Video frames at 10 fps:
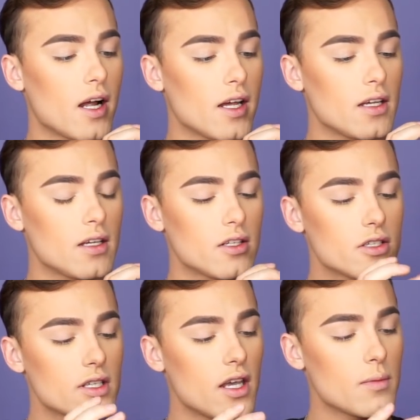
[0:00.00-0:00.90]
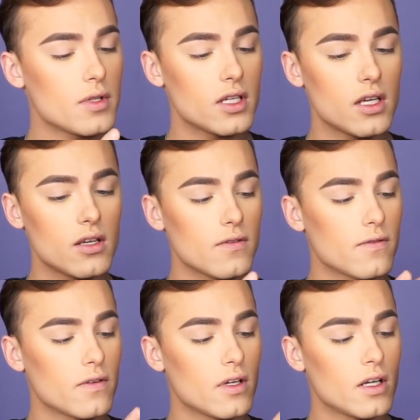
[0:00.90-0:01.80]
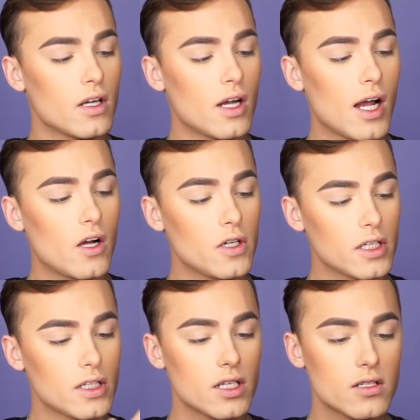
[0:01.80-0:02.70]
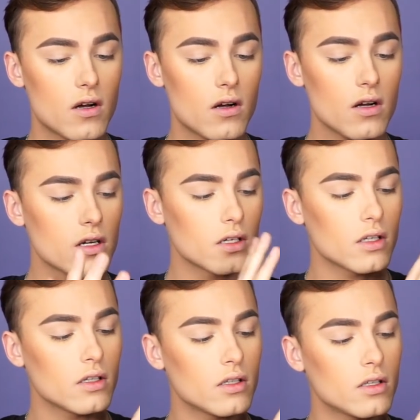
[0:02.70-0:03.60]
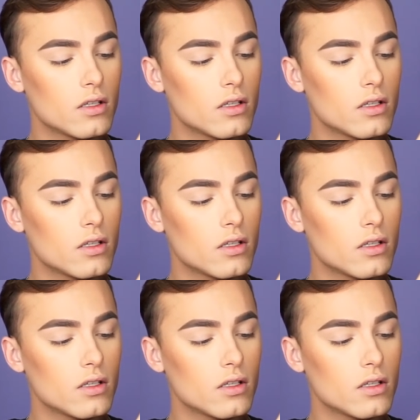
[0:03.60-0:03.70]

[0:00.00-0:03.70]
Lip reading: I just can't believe how good these are.